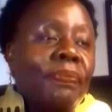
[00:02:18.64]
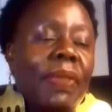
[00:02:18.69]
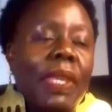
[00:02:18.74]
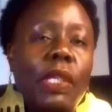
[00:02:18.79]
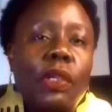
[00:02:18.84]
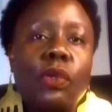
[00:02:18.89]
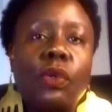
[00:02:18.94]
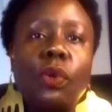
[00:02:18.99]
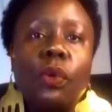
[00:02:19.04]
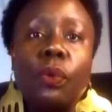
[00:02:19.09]

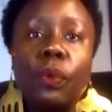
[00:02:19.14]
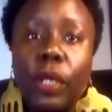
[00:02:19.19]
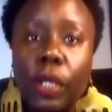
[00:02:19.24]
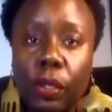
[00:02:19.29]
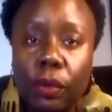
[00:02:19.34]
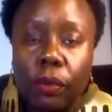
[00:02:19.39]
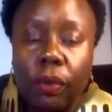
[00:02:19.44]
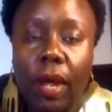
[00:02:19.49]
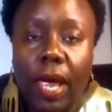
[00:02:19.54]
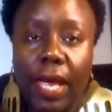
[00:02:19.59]

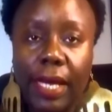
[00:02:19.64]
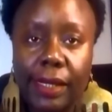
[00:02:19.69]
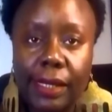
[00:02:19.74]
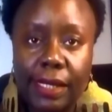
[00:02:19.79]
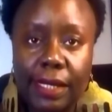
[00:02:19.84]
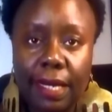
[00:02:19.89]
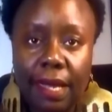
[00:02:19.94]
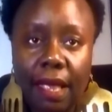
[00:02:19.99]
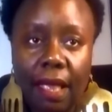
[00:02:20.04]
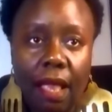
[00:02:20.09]

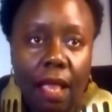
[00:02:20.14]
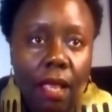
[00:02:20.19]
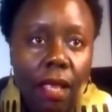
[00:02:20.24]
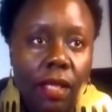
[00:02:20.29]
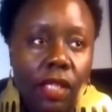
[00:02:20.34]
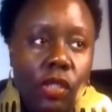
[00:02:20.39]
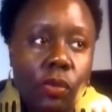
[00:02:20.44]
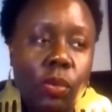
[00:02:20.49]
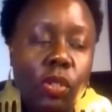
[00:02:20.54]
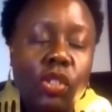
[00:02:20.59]
regret,
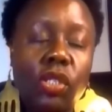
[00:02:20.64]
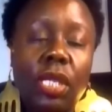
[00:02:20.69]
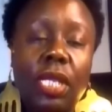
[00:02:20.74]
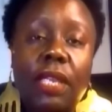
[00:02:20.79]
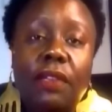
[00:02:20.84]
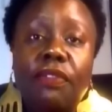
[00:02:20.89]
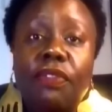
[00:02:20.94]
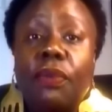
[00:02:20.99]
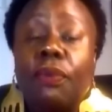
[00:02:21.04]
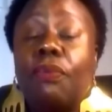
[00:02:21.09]

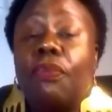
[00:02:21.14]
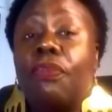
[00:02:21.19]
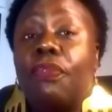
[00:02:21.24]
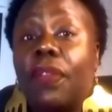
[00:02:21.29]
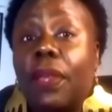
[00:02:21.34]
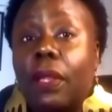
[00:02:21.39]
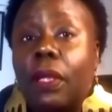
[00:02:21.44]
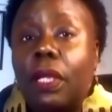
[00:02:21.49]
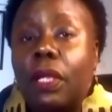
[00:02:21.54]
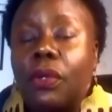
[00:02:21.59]
especially if you
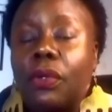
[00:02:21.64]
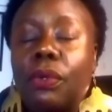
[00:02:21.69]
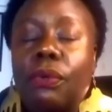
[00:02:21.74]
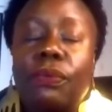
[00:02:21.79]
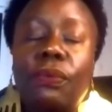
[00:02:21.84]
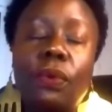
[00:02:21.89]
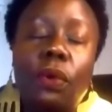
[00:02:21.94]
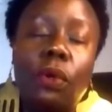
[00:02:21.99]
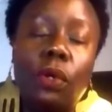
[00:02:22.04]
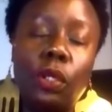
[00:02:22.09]
feel that
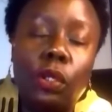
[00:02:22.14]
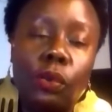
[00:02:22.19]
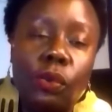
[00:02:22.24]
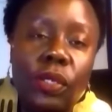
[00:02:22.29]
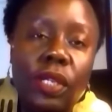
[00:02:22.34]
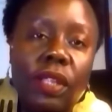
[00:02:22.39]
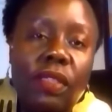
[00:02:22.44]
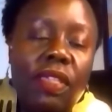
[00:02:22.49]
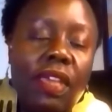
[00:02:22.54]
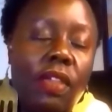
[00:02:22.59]
you've
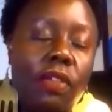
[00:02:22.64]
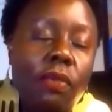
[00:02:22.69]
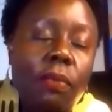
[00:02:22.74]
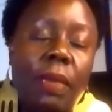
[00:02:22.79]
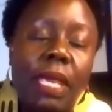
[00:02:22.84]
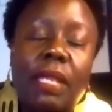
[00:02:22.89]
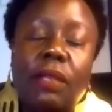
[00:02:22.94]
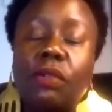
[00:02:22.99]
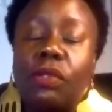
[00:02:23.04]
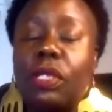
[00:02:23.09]
concluded that you
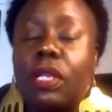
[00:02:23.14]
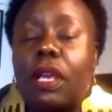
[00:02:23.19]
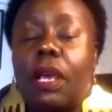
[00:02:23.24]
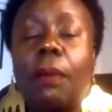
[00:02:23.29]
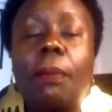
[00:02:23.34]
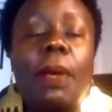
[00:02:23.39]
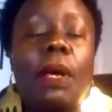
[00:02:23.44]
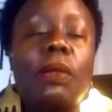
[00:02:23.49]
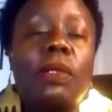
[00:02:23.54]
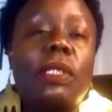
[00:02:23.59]
may not
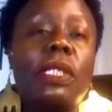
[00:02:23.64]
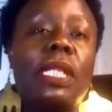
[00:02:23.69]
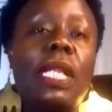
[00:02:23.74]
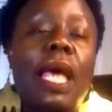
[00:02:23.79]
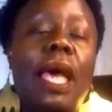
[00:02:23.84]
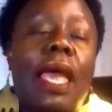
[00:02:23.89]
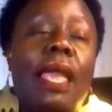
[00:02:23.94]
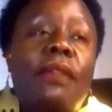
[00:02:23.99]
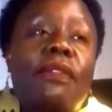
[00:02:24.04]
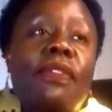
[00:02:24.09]
come out
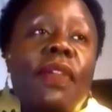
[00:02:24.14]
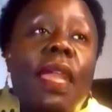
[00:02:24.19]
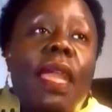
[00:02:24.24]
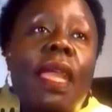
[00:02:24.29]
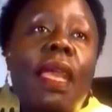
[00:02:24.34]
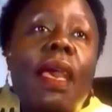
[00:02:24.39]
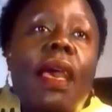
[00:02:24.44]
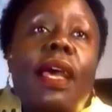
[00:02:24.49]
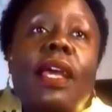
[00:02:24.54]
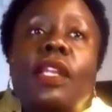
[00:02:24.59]
alive
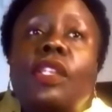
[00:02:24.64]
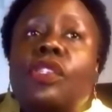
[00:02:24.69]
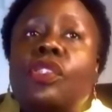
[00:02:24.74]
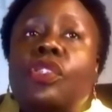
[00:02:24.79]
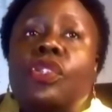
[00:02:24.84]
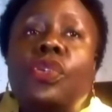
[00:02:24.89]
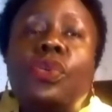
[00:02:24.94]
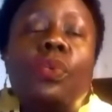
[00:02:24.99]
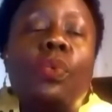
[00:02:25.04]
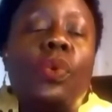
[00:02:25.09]
and
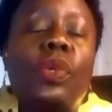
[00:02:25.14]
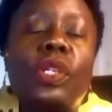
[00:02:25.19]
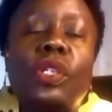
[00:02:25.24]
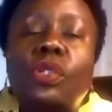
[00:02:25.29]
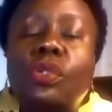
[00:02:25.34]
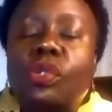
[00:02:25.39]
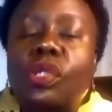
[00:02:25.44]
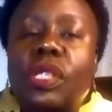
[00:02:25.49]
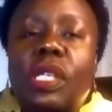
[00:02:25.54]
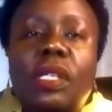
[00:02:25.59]
you want to
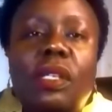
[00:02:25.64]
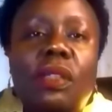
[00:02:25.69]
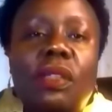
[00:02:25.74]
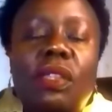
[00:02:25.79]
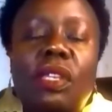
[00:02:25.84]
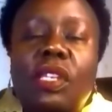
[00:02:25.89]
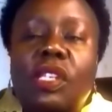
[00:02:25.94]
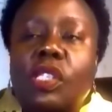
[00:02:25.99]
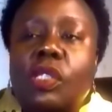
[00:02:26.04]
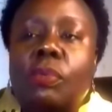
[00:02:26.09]
do certain
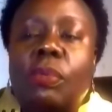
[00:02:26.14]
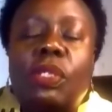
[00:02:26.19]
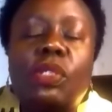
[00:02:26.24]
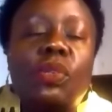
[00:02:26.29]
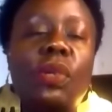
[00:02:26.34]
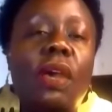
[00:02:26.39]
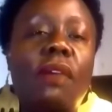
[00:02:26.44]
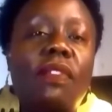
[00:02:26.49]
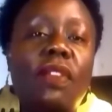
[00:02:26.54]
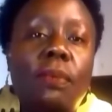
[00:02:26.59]
things but
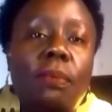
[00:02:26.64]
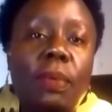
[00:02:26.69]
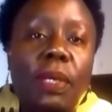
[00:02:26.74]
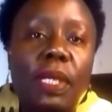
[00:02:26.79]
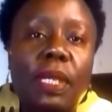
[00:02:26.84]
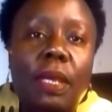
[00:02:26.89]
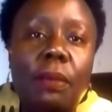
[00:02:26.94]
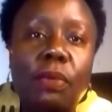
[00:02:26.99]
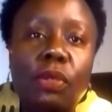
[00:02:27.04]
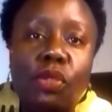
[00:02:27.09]
you haven't
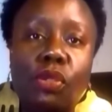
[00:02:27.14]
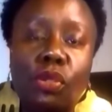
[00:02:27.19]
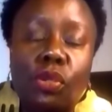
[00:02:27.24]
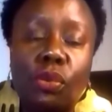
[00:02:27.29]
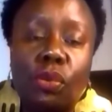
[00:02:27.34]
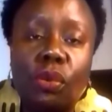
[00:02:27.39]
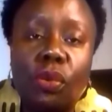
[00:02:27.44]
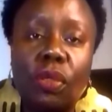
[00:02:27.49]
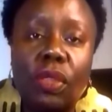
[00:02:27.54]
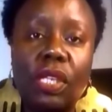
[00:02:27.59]
been able to
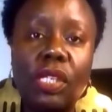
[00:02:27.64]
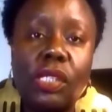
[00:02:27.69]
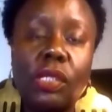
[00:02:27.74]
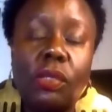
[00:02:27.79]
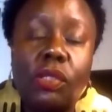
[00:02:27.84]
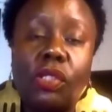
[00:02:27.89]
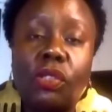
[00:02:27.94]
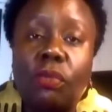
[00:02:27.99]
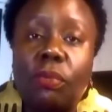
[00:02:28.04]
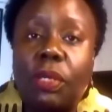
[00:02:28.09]
do the things
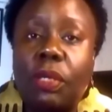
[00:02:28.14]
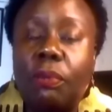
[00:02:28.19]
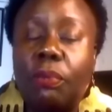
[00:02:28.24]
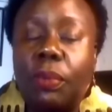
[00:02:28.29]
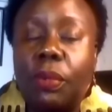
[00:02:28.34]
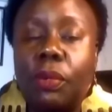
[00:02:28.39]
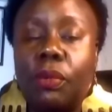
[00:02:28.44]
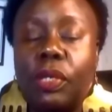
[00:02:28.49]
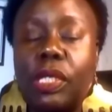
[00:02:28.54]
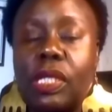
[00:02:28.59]
because you've been
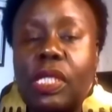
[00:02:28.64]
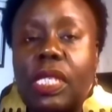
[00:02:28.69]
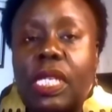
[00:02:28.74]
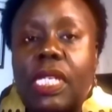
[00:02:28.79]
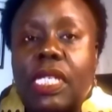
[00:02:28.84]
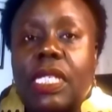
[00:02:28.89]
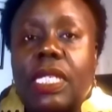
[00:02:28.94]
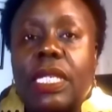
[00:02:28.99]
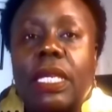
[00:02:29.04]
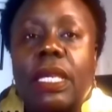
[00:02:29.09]

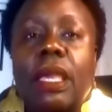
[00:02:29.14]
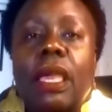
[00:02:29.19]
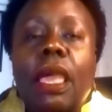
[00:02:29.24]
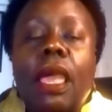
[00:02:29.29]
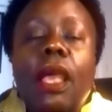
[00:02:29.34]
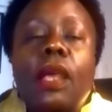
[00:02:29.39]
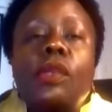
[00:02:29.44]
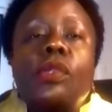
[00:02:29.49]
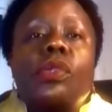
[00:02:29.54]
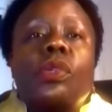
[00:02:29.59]
procrastinating,
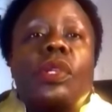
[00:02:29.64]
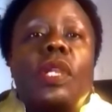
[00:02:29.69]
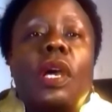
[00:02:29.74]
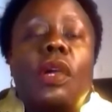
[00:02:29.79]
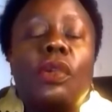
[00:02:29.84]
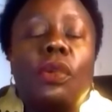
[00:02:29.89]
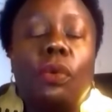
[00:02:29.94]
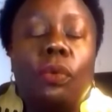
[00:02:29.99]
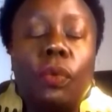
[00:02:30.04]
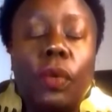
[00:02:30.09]
so now
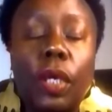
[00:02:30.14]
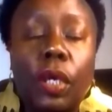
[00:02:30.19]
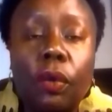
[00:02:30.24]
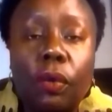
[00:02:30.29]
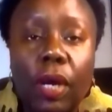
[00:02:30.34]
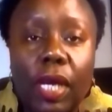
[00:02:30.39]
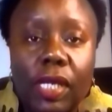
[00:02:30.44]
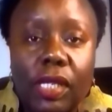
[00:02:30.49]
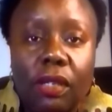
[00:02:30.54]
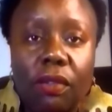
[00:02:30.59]
you're
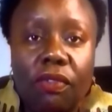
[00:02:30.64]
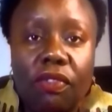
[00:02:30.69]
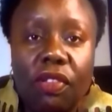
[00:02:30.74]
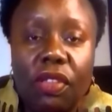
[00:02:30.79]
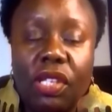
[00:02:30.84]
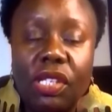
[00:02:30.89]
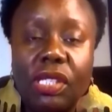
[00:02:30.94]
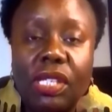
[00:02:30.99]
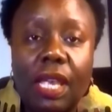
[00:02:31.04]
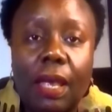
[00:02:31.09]
regretting for
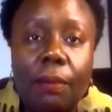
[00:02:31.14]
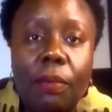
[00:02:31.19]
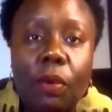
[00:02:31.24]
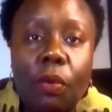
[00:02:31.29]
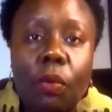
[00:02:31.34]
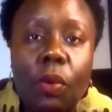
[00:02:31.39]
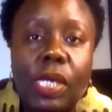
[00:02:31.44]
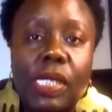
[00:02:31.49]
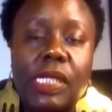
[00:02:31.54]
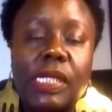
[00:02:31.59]
the time you
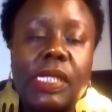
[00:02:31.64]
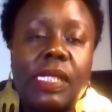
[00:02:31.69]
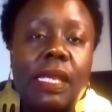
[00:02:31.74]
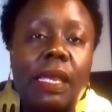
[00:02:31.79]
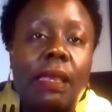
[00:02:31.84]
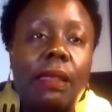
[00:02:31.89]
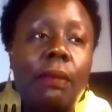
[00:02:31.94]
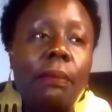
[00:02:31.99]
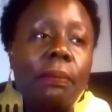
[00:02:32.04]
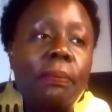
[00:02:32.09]

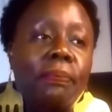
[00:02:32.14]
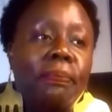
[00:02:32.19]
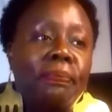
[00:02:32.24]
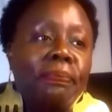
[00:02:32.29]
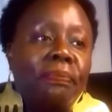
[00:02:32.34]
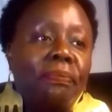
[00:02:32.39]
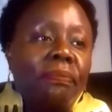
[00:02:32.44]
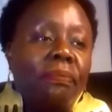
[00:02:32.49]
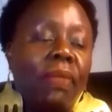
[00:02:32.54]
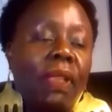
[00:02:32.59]
wasted.
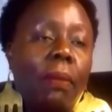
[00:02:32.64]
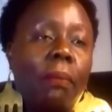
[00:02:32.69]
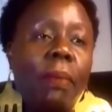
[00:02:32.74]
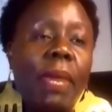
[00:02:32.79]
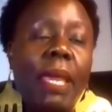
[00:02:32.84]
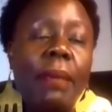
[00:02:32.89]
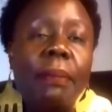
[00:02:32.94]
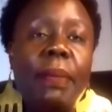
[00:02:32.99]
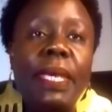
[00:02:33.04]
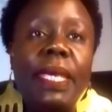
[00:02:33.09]

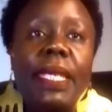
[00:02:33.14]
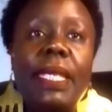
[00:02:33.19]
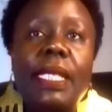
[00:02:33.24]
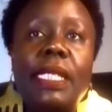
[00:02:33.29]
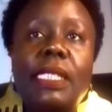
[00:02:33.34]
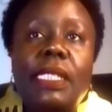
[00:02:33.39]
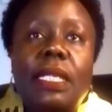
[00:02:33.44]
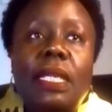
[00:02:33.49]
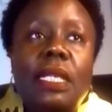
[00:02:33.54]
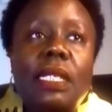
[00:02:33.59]
Maybe
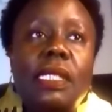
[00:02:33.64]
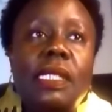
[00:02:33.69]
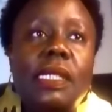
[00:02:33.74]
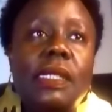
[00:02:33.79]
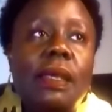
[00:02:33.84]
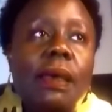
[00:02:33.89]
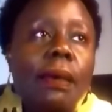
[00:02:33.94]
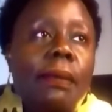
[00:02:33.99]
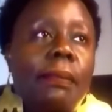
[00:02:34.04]
it is